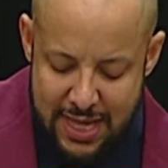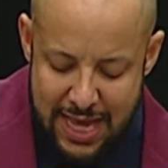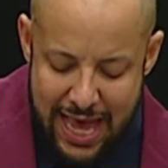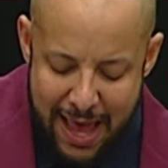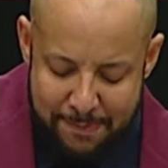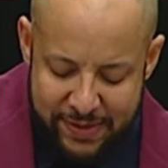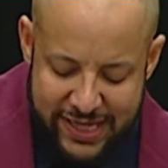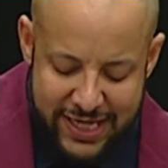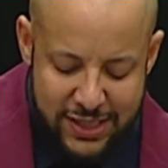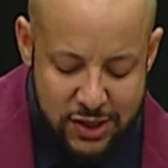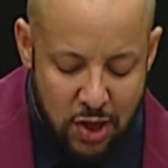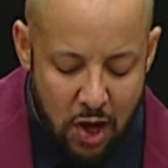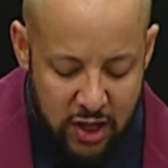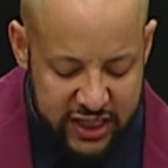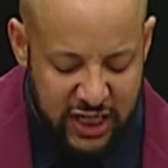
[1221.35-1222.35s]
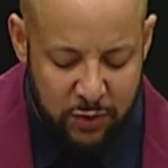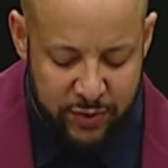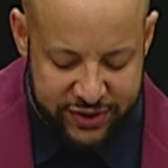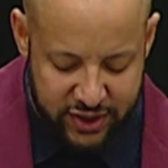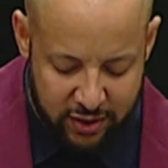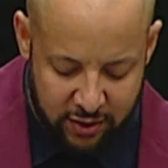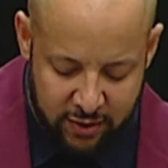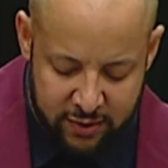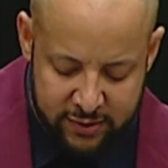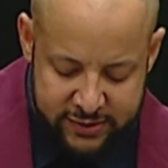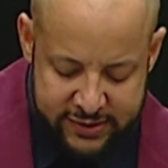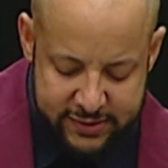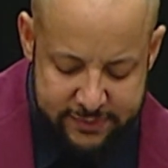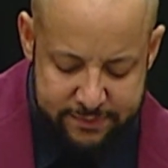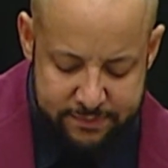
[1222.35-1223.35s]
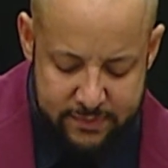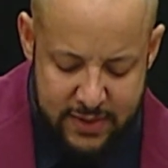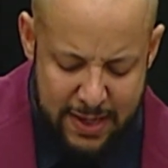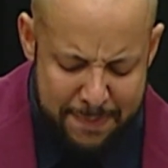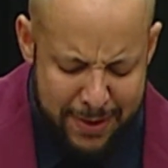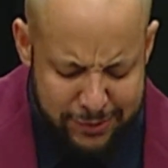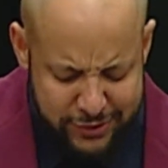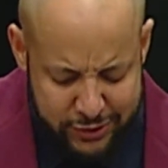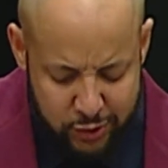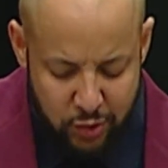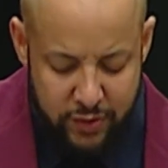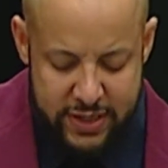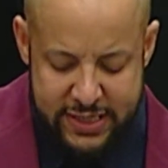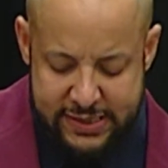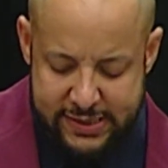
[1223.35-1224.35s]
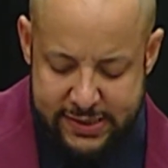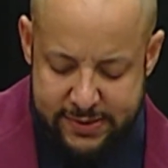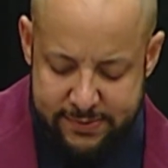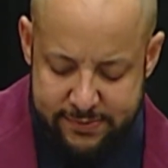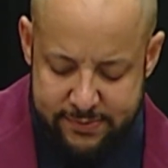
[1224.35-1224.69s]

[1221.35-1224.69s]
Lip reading: I began talking with the girls about stories,